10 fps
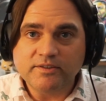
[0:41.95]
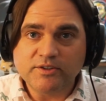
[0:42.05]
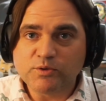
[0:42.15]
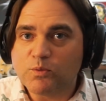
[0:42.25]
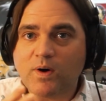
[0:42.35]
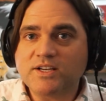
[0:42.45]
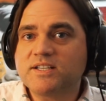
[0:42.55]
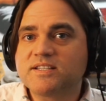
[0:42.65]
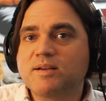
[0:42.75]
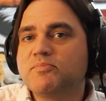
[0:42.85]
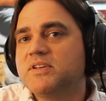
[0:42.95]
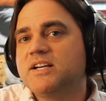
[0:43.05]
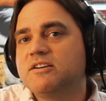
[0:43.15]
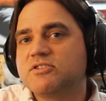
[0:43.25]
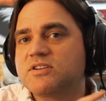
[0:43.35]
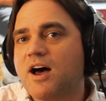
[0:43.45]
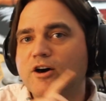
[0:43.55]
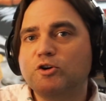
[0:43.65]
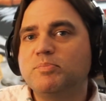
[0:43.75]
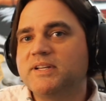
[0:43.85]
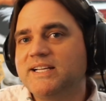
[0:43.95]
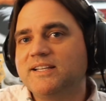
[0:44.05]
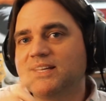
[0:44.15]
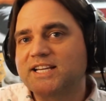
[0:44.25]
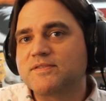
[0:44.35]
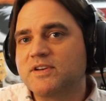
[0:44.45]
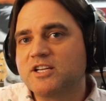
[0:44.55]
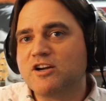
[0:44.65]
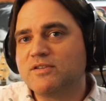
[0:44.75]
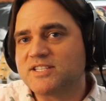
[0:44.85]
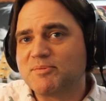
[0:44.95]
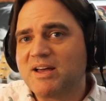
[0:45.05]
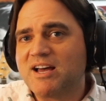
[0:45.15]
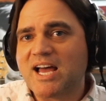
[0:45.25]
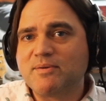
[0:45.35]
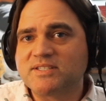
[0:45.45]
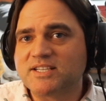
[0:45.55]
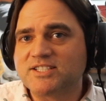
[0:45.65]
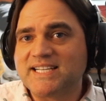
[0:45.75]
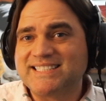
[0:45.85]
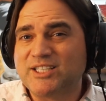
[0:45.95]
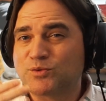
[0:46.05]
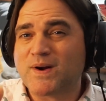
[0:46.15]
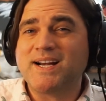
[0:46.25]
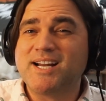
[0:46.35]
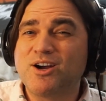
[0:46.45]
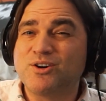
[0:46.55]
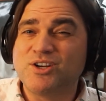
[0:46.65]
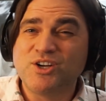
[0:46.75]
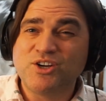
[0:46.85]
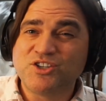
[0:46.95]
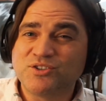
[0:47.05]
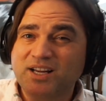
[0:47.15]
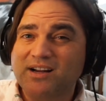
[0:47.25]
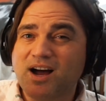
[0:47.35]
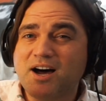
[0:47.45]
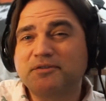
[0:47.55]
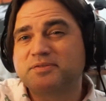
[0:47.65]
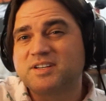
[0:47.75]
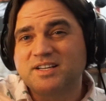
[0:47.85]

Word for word: you were watching something and it just auto played the next video and somehow I was suggested and right now you're like off,